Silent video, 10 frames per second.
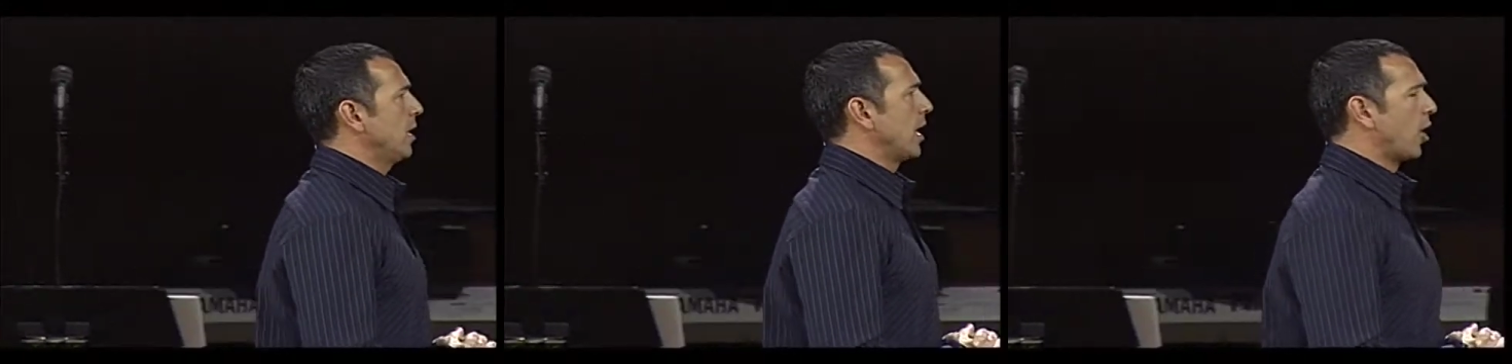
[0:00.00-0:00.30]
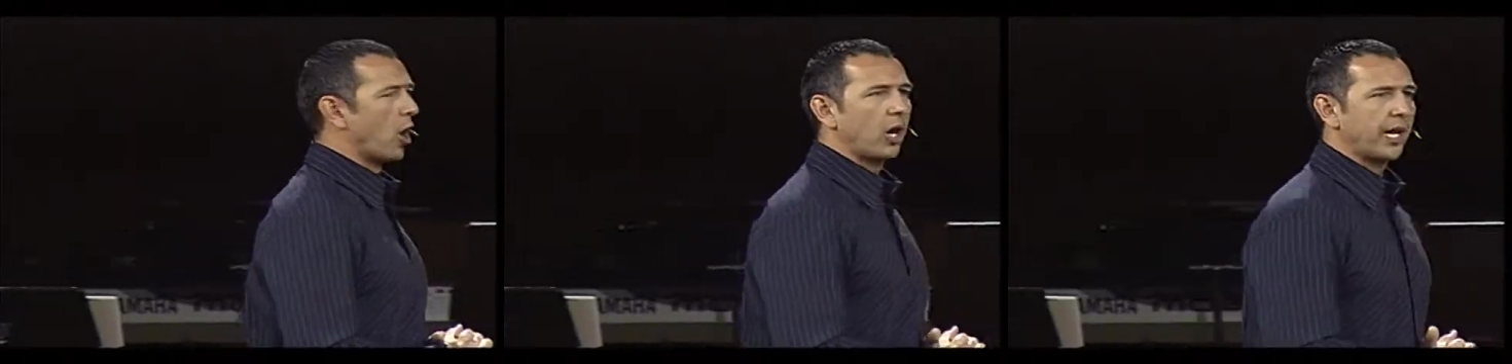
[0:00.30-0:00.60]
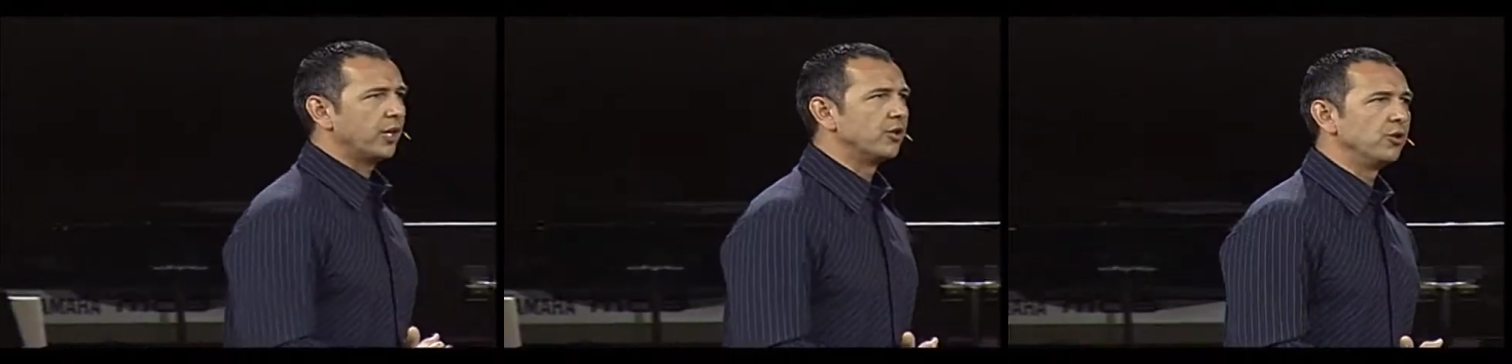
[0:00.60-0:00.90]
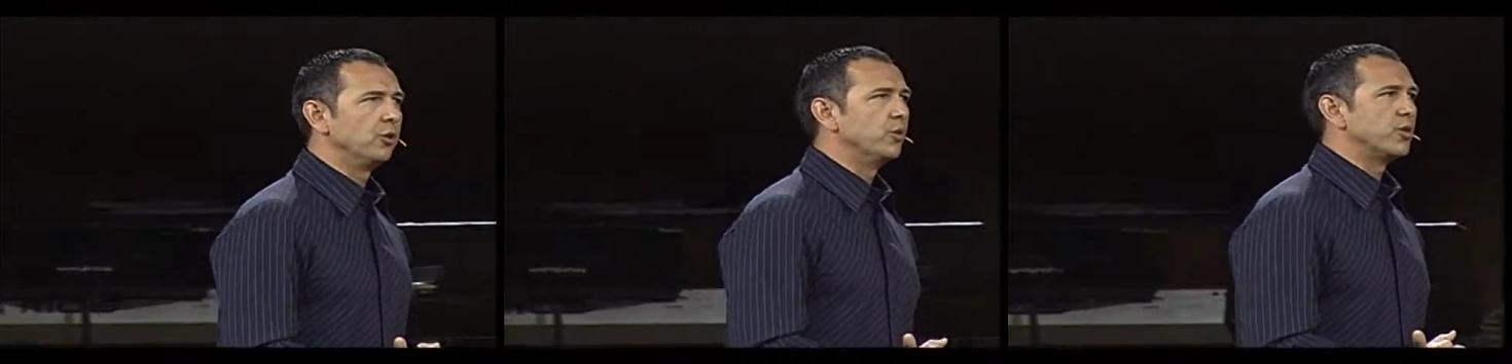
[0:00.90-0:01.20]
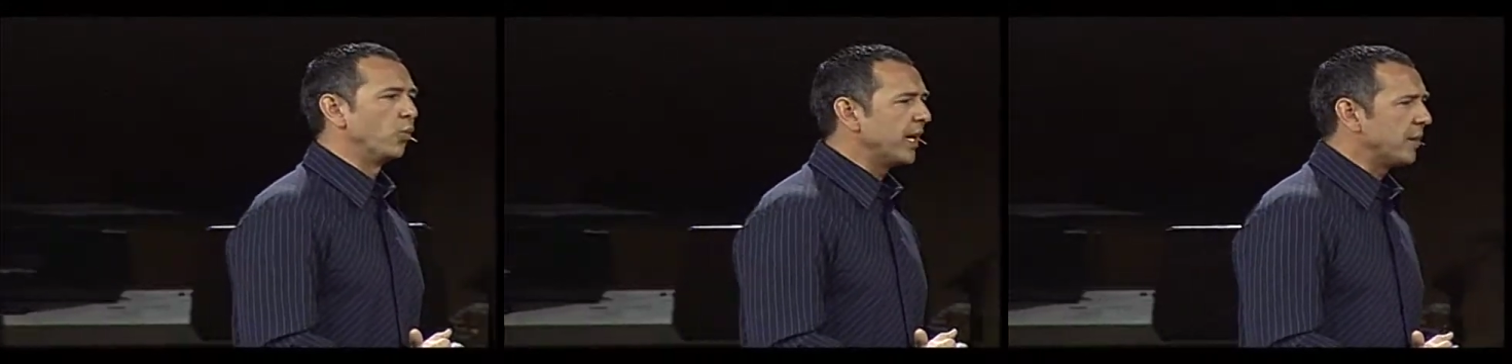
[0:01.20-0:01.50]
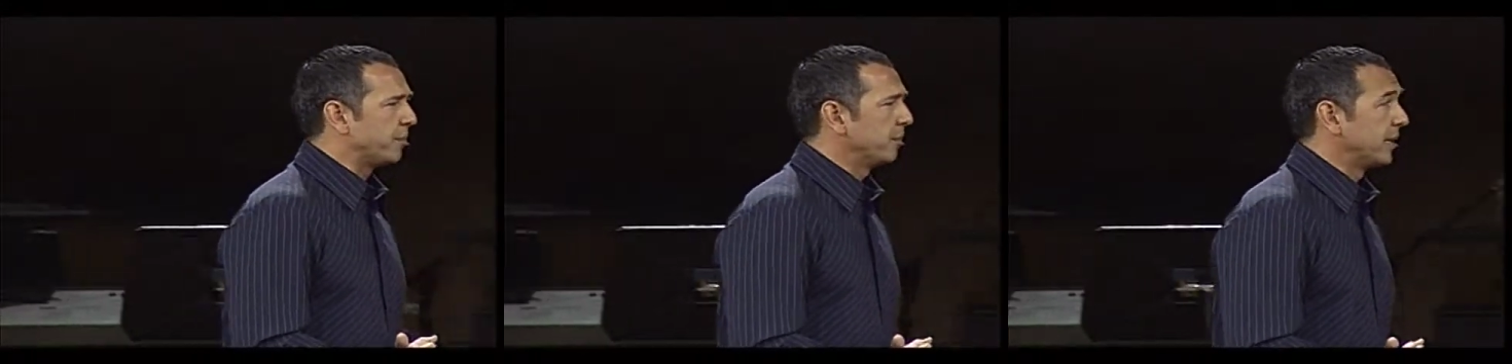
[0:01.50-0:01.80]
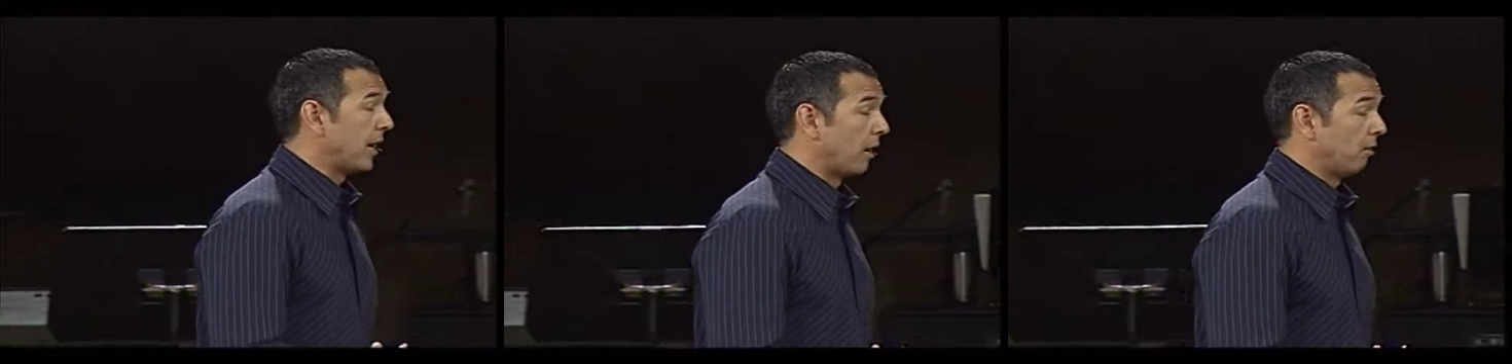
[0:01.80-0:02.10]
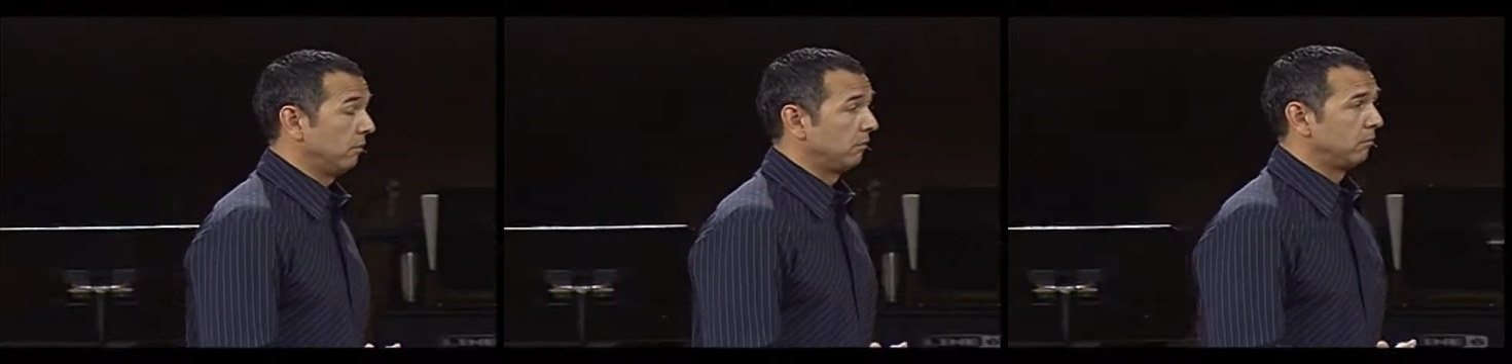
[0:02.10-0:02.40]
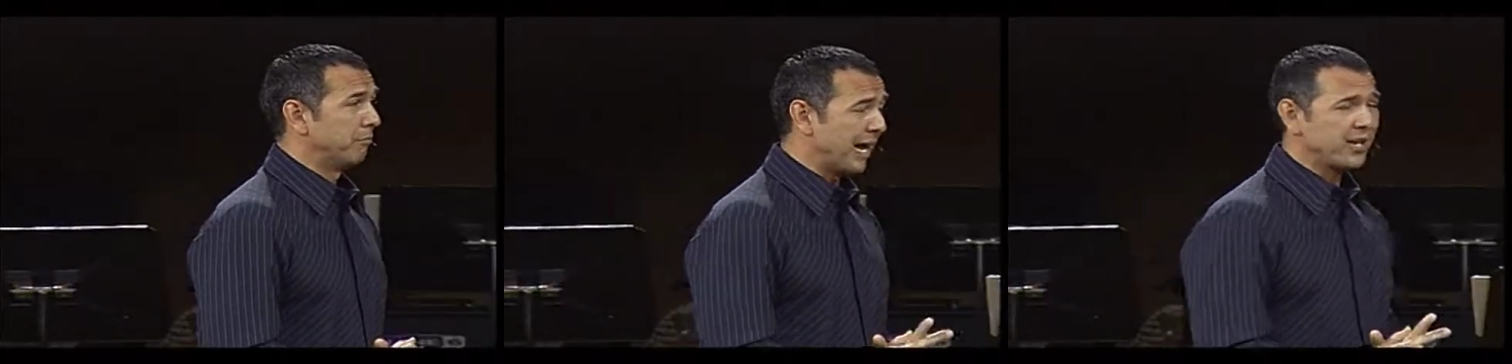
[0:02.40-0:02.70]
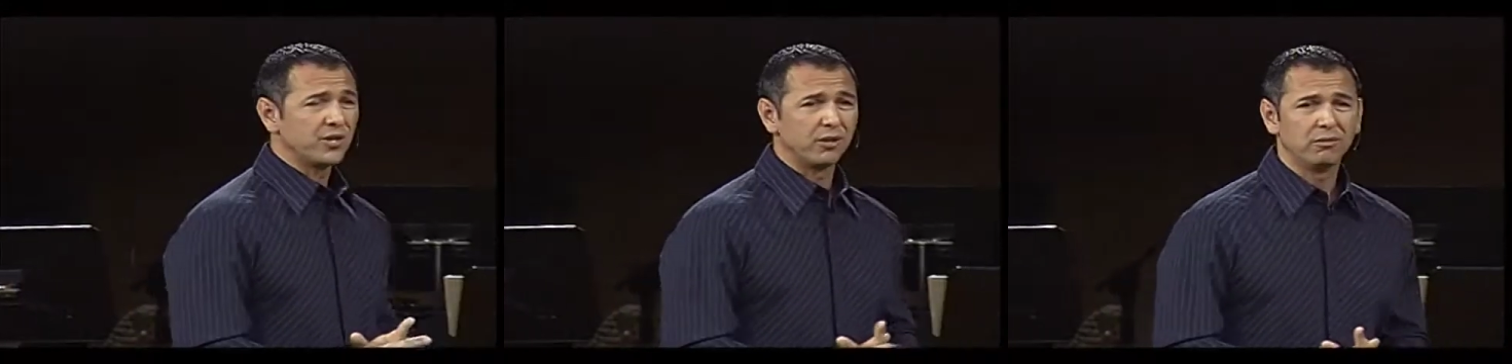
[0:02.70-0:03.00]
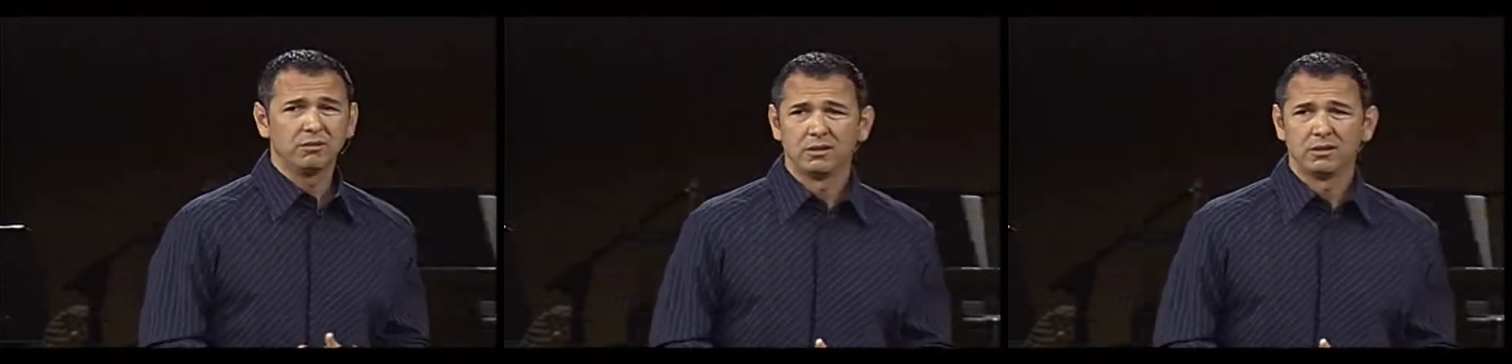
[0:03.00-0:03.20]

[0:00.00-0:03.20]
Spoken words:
And all I could do was weep. Now, mind you,